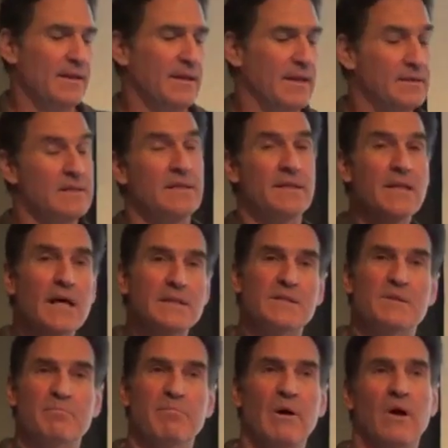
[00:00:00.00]
it's the
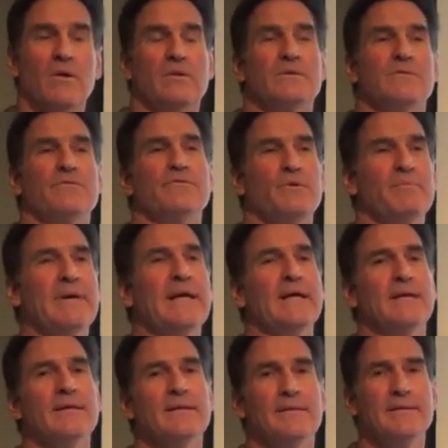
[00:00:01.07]
nuts and bolts for
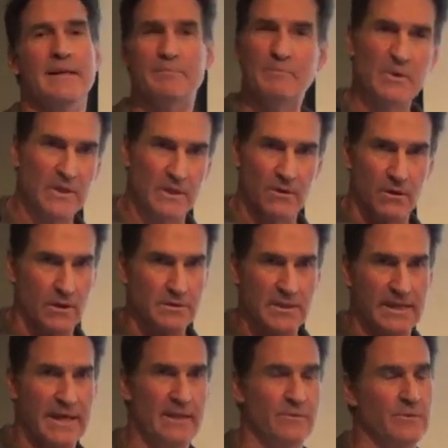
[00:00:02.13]
me that put it all
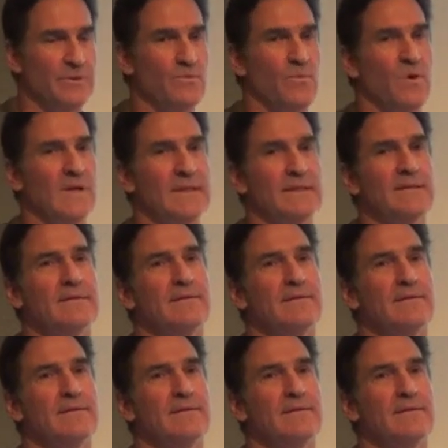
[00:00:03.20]
together as one.